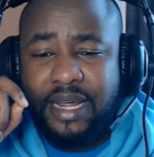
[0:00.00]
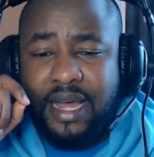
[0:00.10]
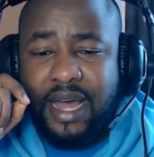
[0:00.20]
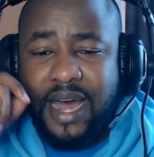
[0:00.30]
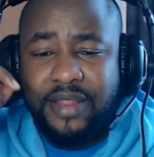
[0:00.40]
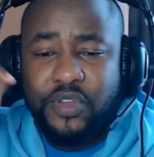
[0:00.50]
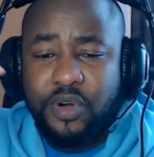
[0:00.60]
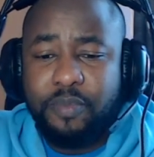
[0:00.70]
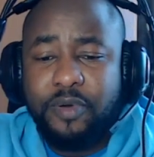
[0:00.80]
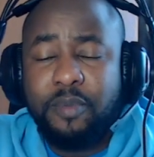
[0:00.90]

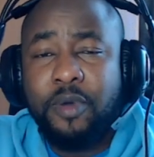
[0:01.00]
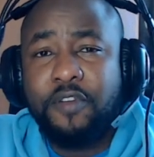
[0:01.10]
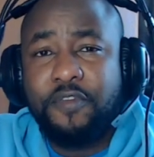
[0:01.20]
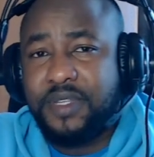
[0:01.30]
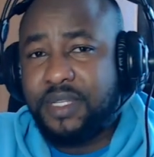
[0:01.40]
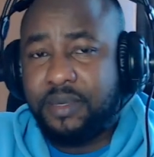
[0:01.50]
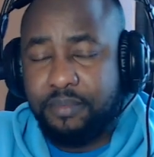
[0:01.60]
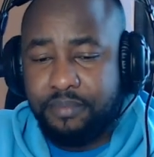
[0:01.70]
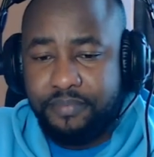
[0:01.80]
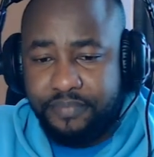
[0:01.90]
anthropomorphism.
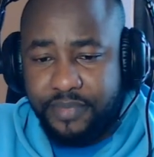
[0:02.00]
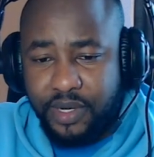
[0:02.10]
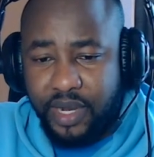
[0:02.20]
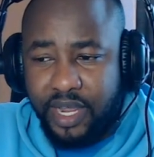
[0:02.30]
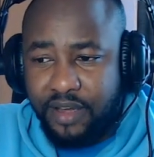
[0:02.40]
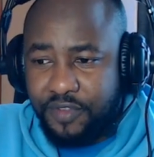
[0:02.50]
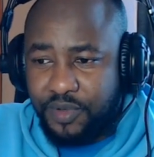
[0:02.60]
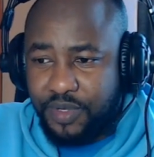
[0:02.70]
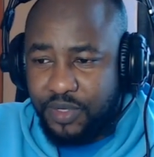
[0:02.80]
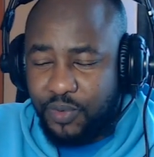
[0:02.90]
Okay, I've
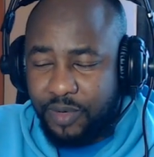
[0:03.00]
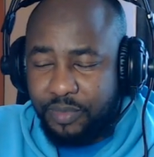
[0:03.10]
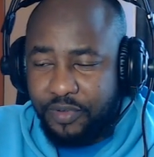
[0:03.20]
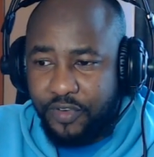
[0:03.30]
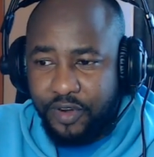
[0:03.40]
used this word before.